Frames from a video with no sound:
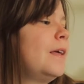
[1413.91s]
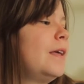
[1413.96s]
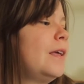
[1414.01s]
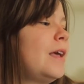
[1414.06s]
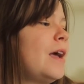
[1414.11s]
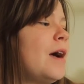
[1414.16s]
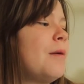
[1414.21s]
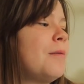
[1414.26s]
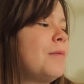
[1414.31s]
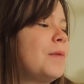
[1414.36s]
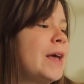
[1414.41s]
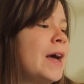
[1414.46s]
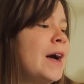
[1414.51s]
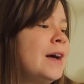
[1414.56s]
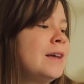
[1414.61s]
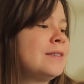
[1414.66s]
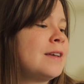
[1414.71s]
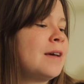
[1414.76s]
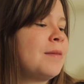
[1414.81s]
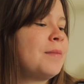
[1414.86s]
yeah,
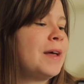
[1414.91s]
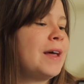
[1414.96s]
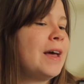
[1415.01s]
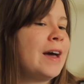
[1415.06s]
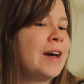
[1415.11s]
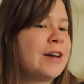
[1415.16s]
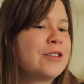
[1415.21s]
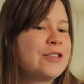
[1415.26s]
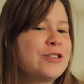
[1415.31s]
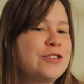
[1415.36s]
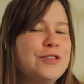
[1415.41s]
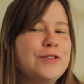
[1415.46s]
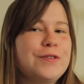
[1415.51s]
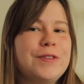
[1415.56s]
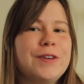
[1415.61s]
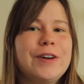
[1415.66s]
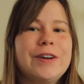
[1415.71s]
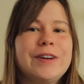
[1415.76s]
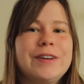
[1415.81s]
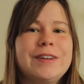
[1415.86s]
because I'm an
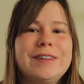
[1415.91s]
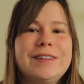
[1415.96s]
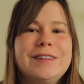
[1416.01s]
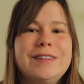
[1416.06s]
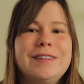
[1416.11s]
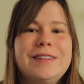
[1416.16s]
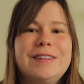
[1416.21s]
extrovert,